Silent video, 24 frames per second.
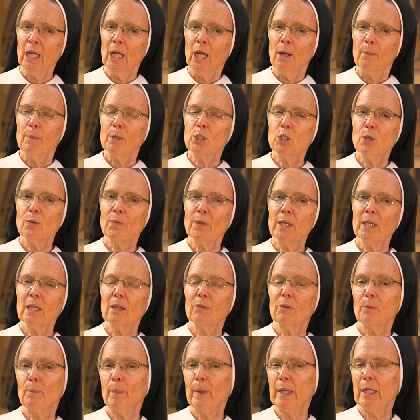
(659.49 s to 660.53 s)
Yeah. But you think
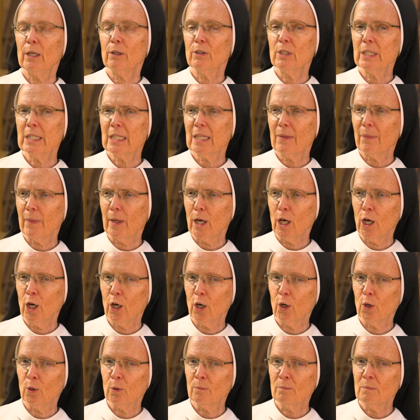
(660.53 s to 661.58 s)
of the parents in the
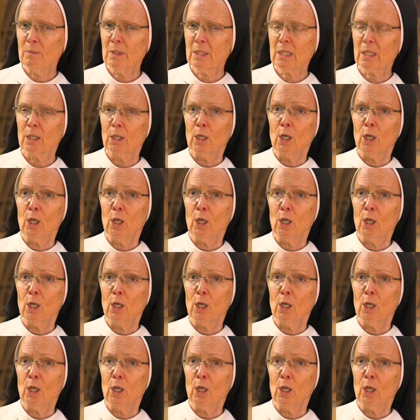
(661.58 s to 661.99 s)
homes.